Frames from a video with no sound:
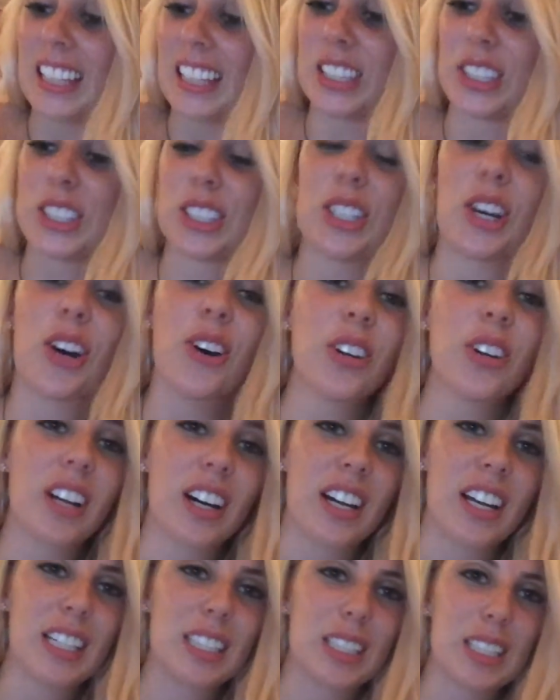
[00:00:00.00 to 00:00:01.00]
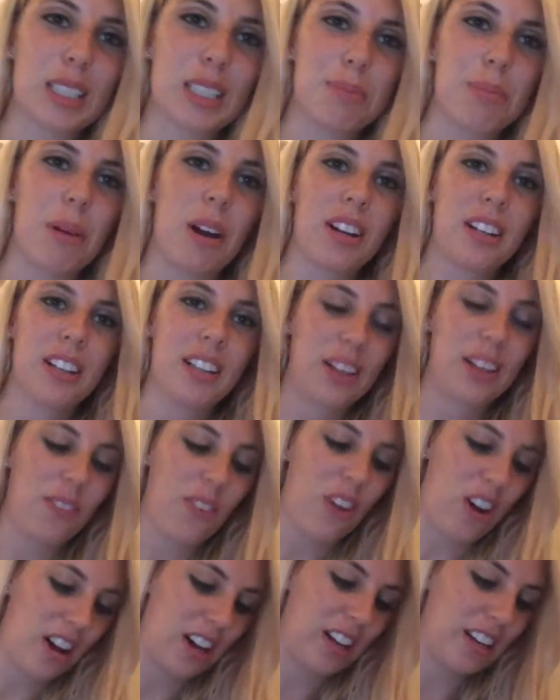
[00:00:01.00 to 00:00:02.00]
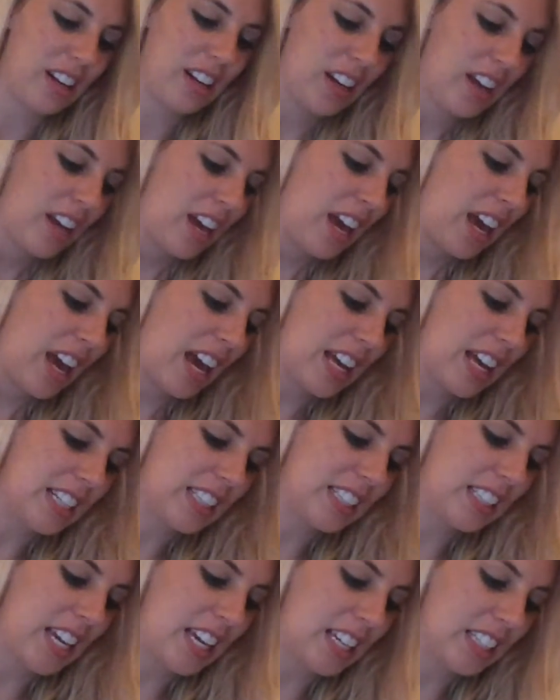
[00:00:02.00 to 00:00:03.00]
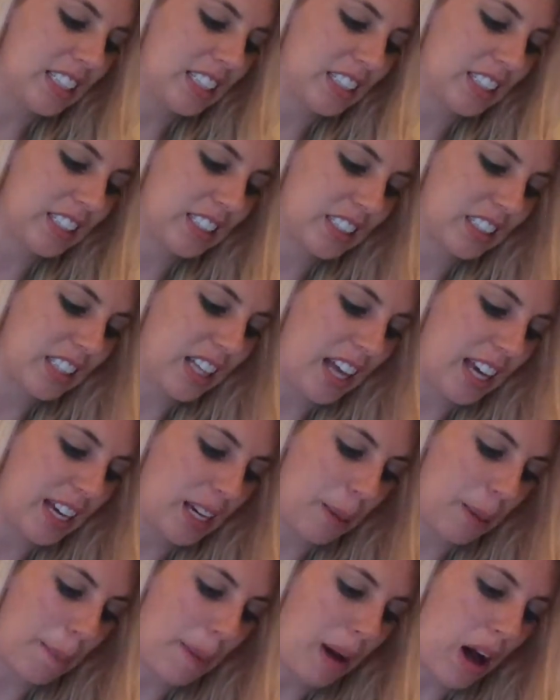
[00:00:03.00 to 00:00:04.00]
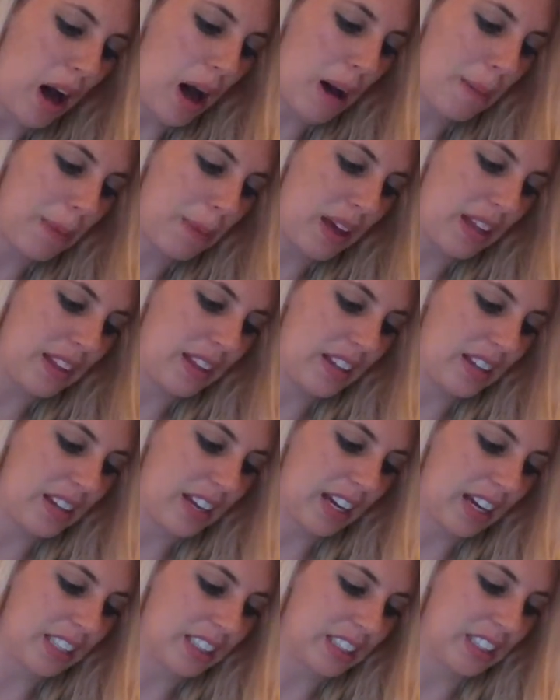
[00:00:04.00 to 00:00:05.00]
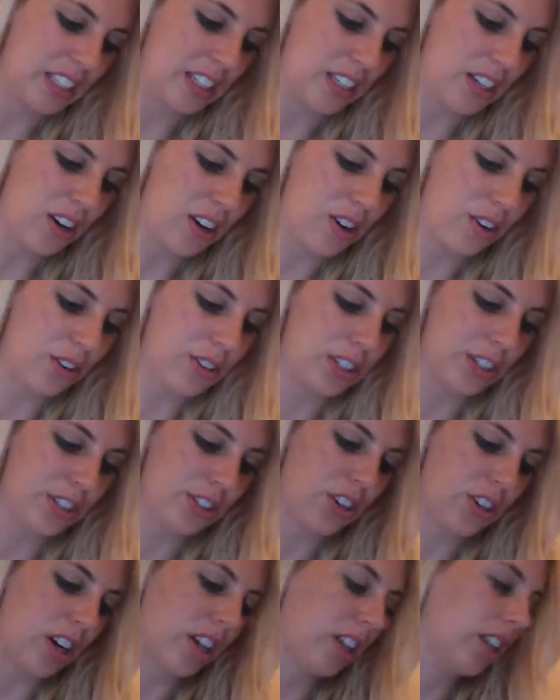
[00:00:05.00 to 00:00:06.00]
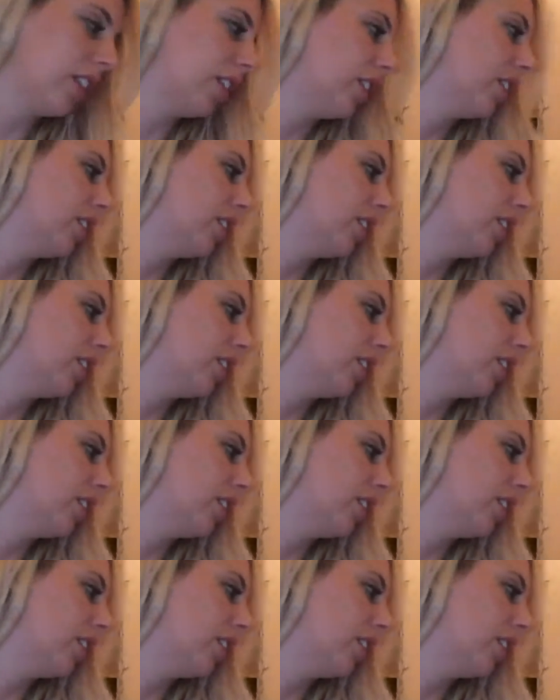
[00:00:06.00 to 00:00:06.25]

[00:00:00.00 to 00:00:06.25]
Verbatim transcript: It's so good. It's a sparkling wine. It tastes like pop and then next thing you know, you're drunk.